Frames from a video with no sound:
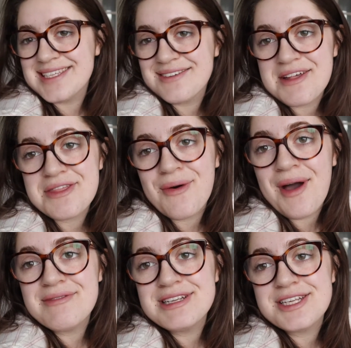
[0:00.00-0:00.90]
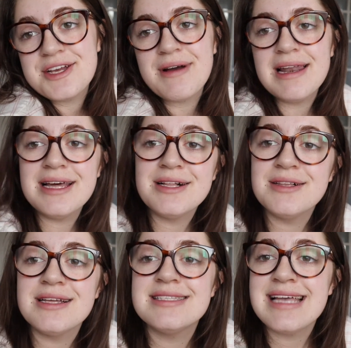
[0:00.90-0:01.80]
so I thought I would do a
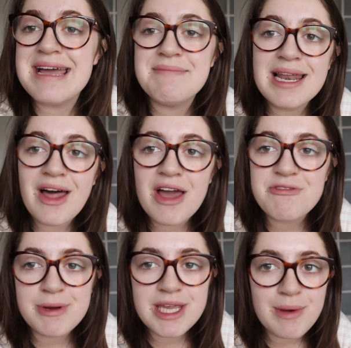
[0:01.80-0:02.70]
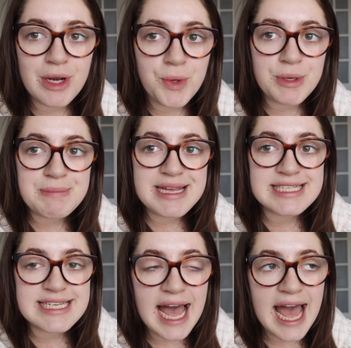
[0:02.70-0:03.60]
little day in my life, bring you along with me
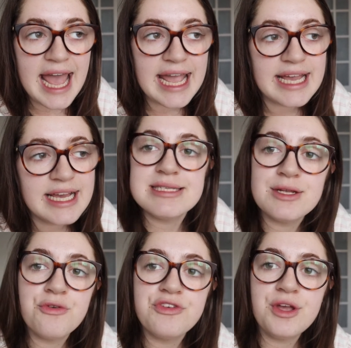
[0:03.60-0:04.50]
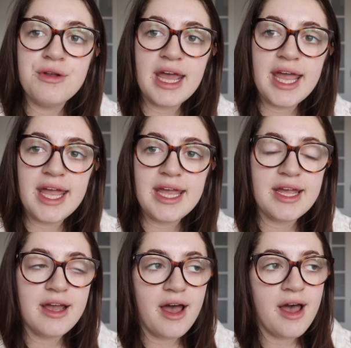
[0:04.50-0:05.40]
today. I'm still off
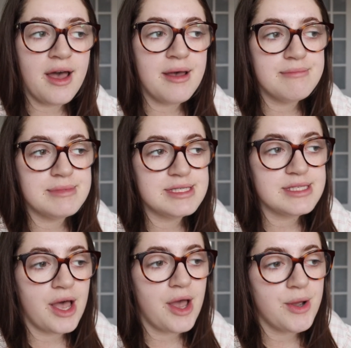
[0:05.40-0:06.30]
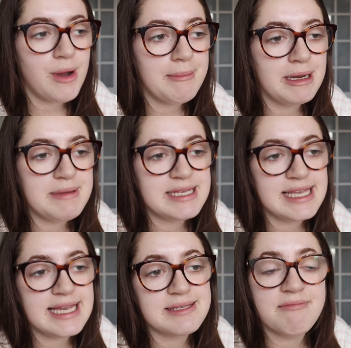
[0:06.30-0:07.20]
uni, um, so I'm gonna be
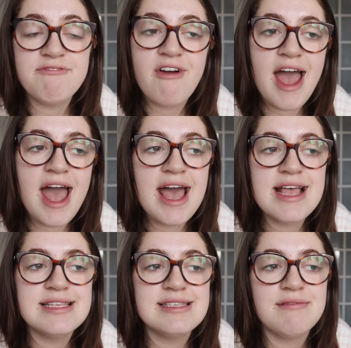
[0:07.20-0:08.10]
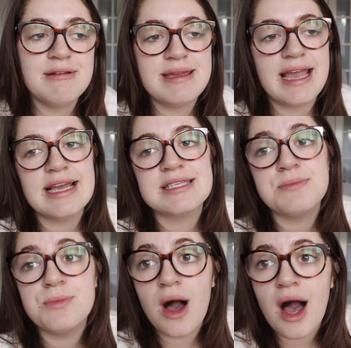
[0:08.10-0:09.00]
seeing some friends, I'm gonna be getting
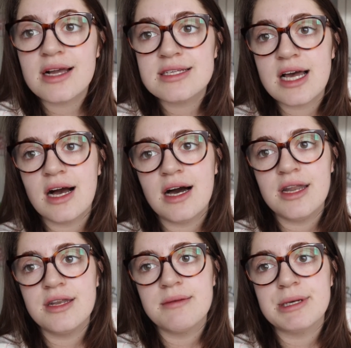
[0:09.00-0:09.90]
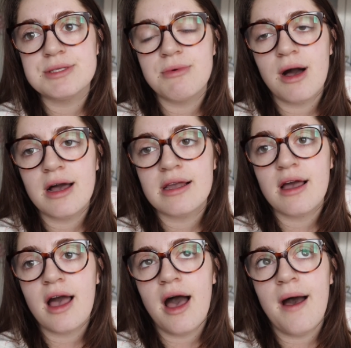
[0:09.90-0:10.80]
some work done because work
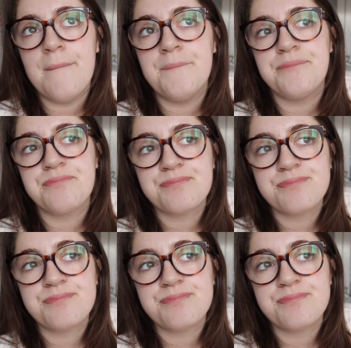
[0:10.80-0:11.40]
um,